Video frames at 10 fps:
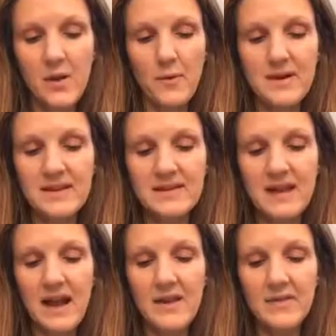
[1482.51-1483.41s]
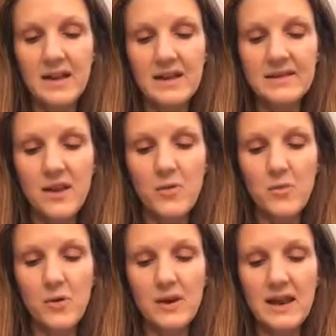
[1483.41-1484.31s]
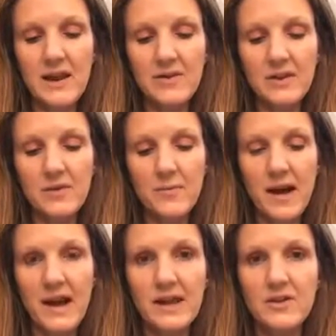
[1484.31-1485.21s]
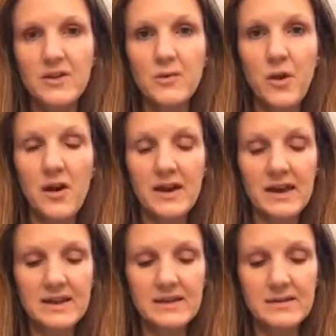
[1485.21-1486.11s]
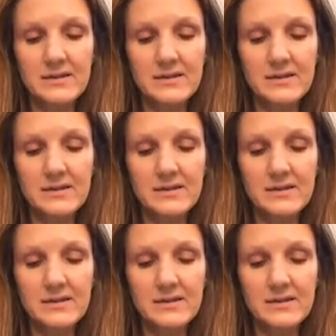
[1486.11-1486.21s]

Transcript: When desiring is no more clouding your mind, you are in.